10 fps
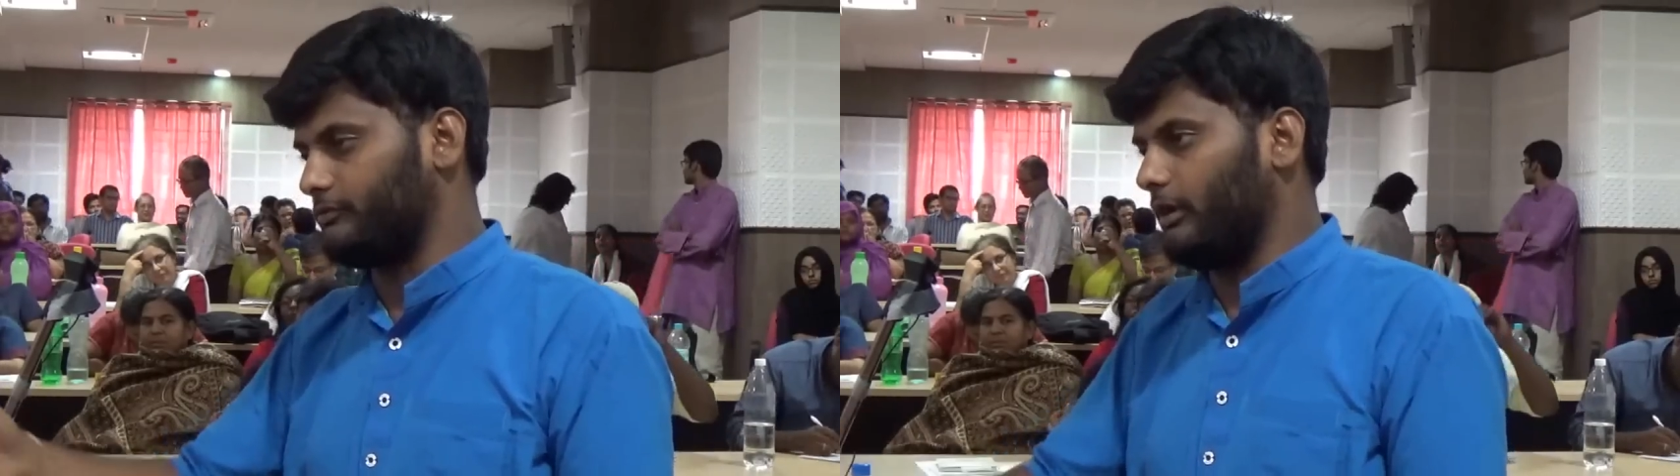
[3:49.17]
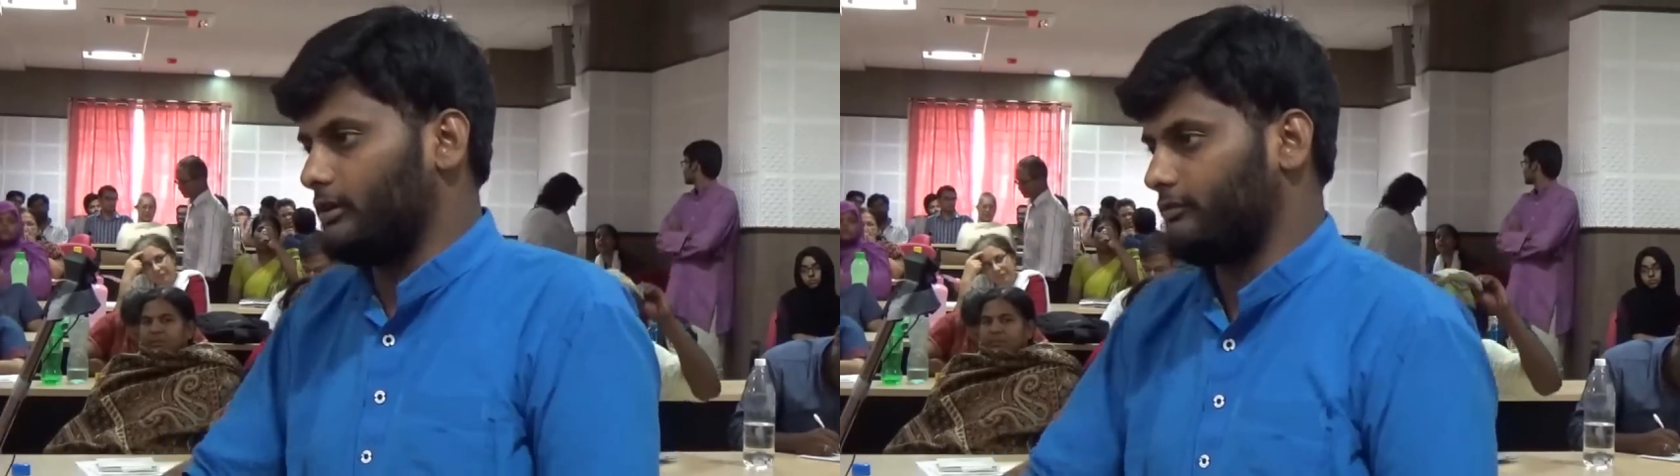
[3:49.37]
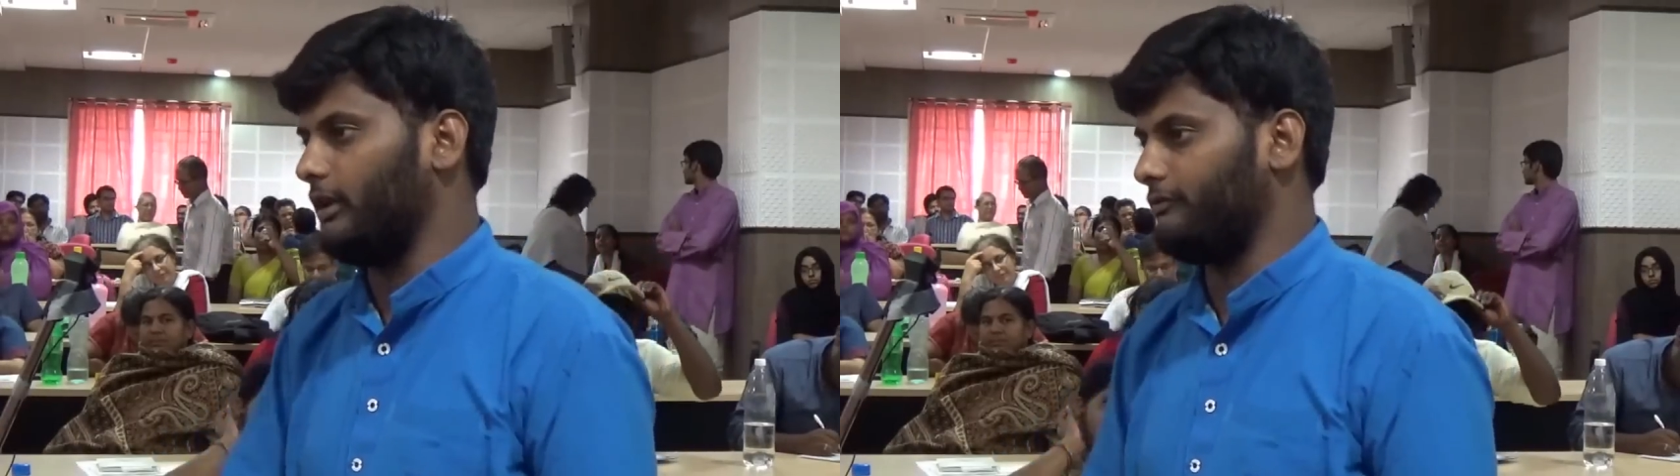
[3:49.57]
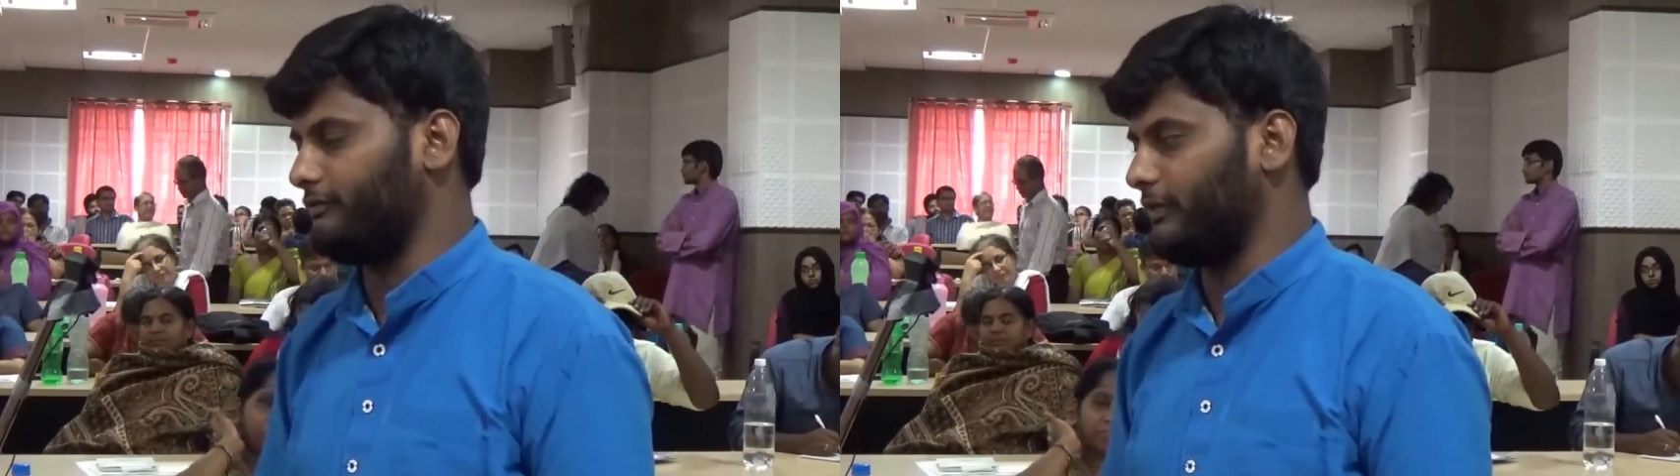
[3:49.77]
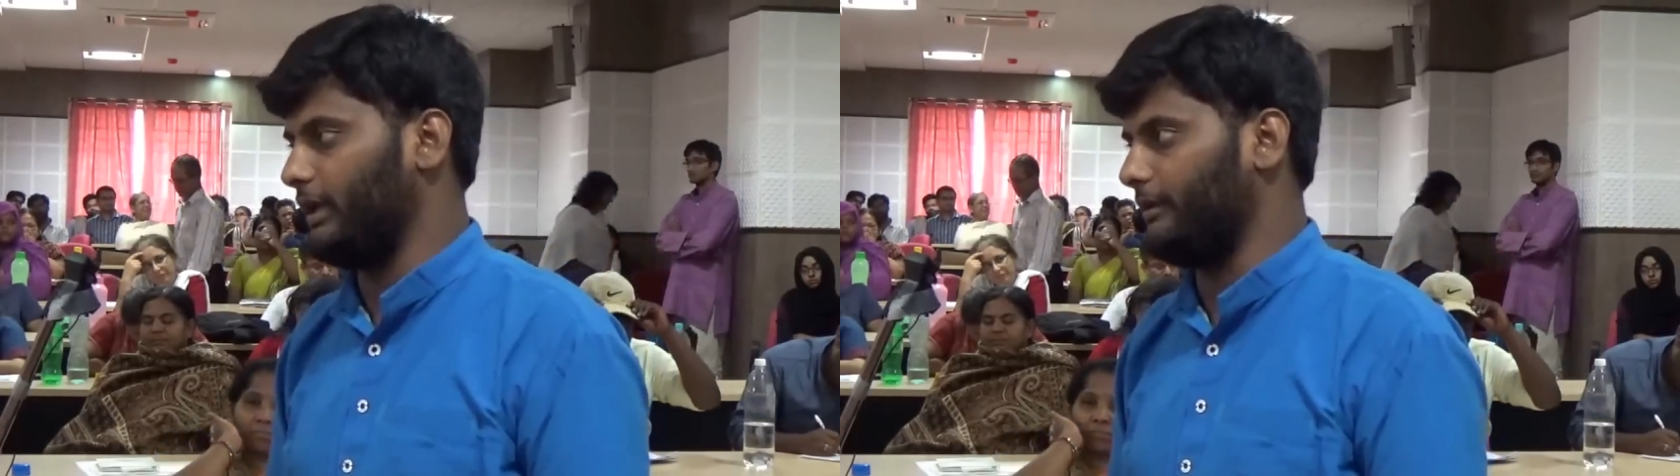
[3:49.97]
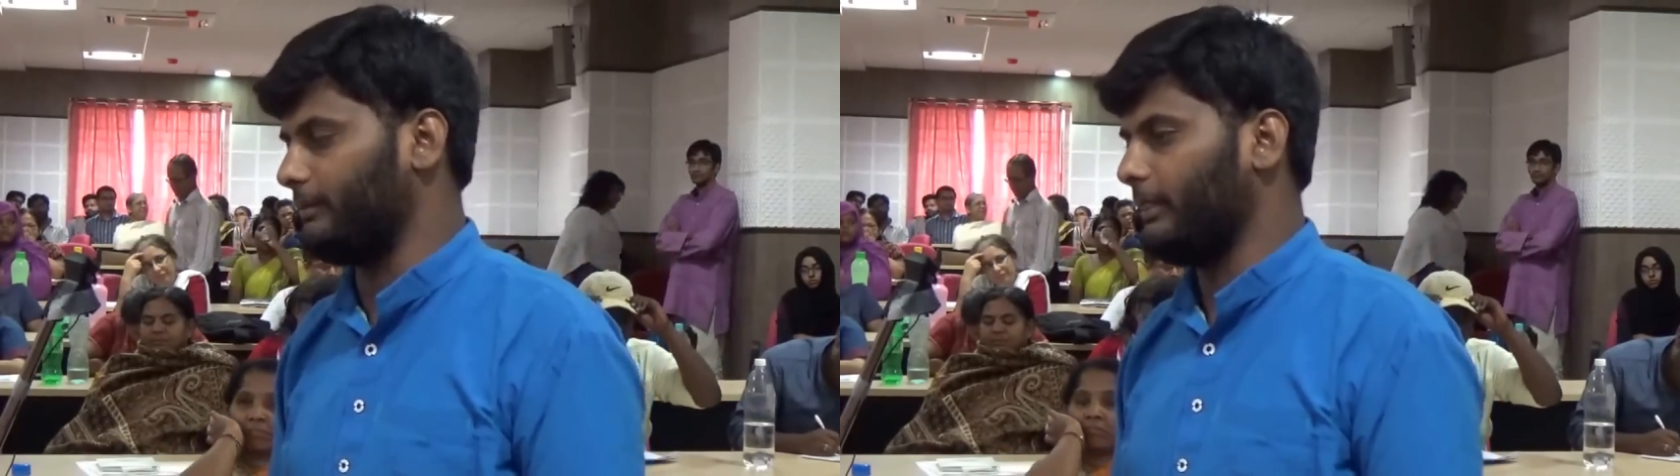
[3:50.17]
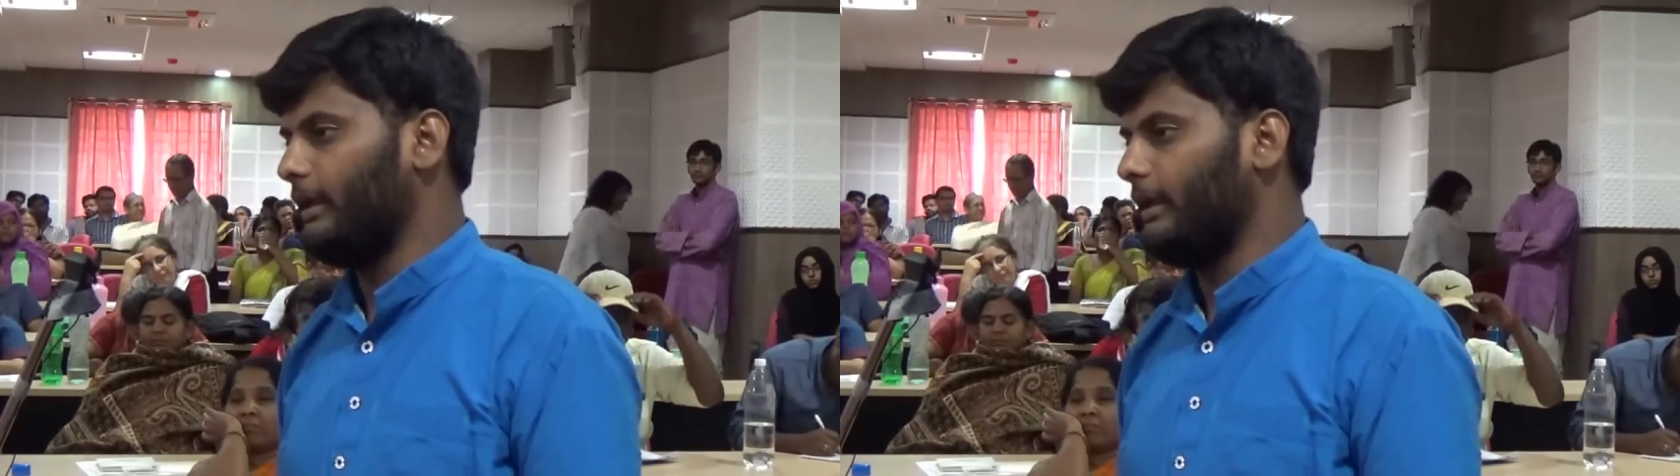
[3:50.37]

12 a.m.